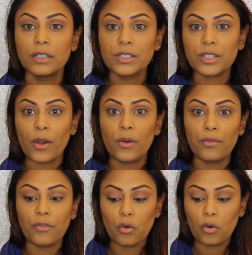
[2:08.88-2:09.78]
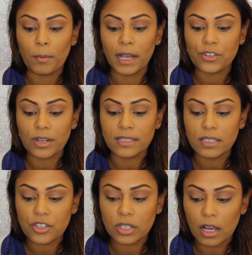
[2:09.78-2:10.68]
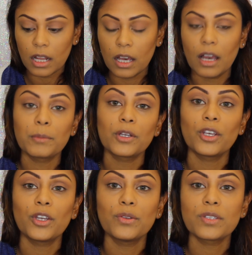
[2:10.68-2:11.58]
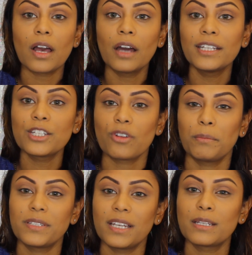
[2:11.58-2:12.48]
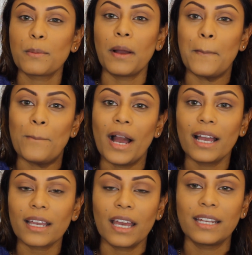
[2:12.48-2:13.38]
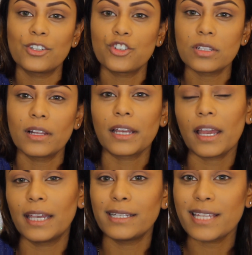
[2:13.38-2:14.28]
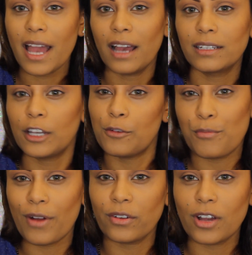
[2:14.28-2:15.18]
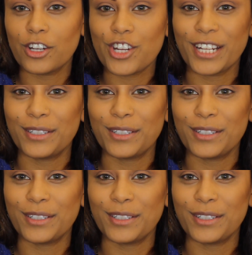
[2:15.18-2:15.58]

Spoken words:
So for my transition colour, I'm going to use Uninterrupted by MAC, and it's just like a tan kind of brown eyeshadow.